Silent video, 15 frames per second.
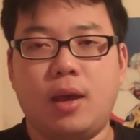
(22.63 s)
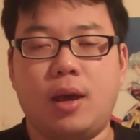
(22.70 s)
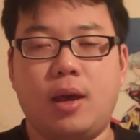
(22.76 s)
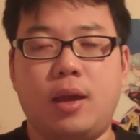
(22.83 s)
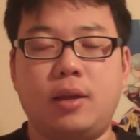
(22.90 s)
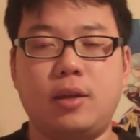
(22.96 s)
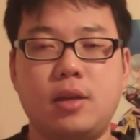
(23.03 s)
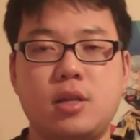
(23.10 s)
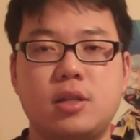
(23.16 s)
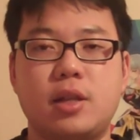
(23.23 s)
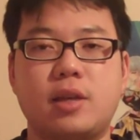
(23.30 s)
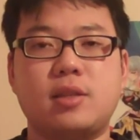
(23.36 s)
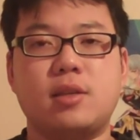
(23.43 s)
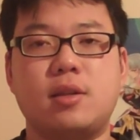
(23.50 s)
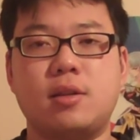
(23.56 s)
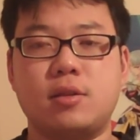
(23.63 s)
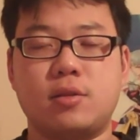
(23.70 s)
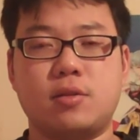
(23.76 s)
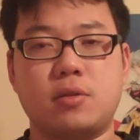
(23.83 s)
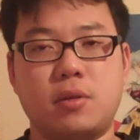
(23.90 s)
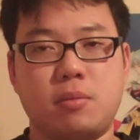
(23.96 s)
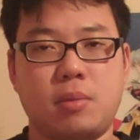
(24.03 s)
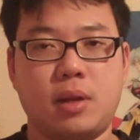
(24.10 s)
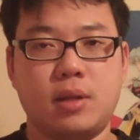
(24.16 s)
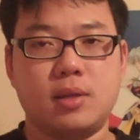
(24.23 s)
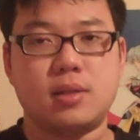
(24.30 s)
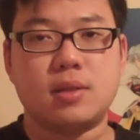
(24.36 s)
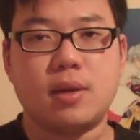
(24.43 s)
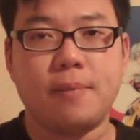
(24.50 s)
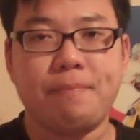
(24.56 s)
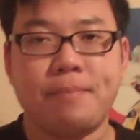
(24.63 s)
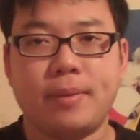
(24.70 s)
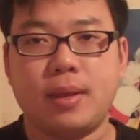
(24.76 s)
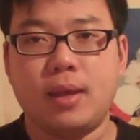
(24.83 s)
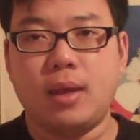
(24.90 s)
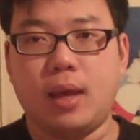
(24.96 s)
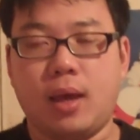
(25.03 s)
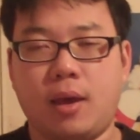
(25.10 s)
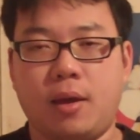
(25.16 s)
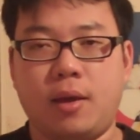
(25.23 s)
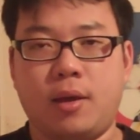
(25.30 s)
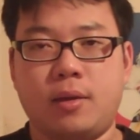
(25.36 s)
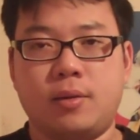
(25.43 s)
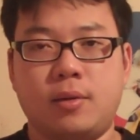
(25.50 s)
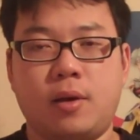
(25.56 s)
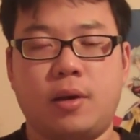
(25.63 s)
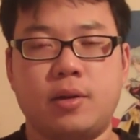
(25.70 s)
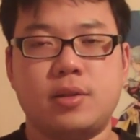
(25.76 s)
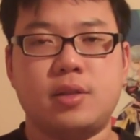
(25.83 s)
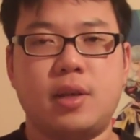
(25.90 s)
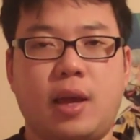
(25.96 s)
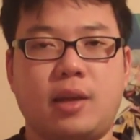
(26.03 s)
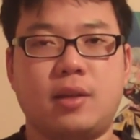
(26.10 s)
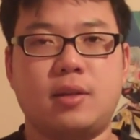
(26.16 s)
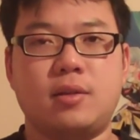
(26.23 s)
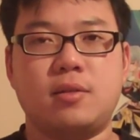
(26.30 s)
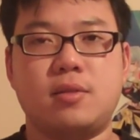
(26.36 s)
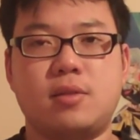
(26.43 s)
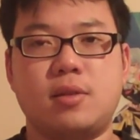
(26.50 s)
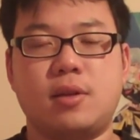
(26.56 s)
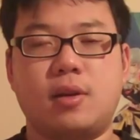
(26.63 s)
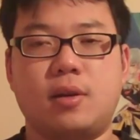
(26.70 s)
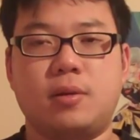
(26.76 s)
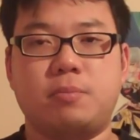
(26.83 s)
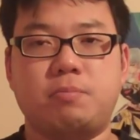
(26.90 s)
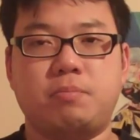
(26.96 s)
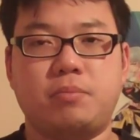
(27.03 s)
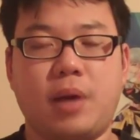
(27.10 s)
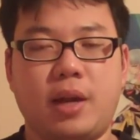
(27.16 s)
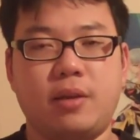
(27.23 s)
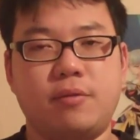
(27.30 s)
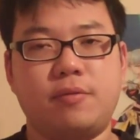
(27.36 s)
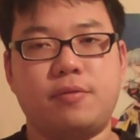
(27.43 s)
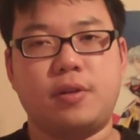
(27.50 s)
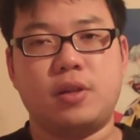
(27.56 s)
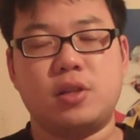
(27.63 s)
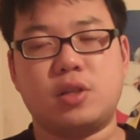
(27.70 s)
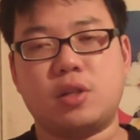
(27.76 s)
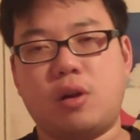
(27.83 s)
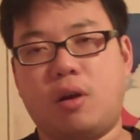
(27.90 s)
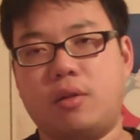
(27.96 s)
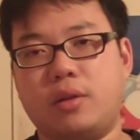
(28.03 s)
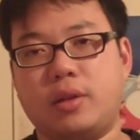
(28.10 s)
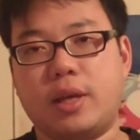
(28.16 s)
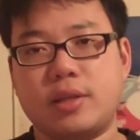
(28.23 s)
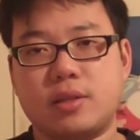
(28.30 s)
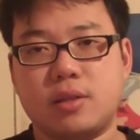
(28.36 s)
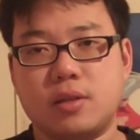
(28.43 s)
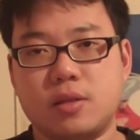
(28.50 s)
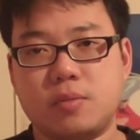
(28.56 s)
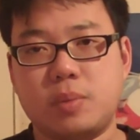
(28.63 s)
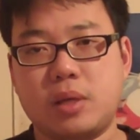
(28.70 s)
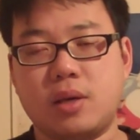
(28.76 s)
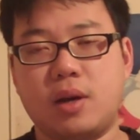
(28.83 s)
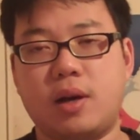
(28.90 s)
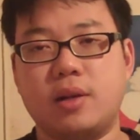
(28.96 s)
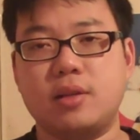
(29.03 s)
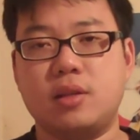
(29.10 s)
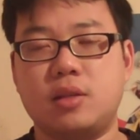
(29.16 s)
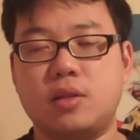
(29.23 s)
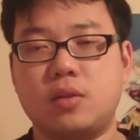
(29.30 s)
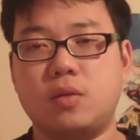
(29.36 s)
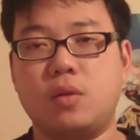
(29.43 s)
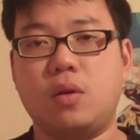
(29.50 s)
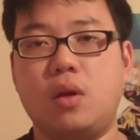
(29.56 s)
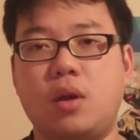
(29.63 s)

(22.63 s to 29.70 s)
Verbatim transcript: and each lesson is 30 minutes, and honestly, I didn't, uh, I didn't finish all the lessons because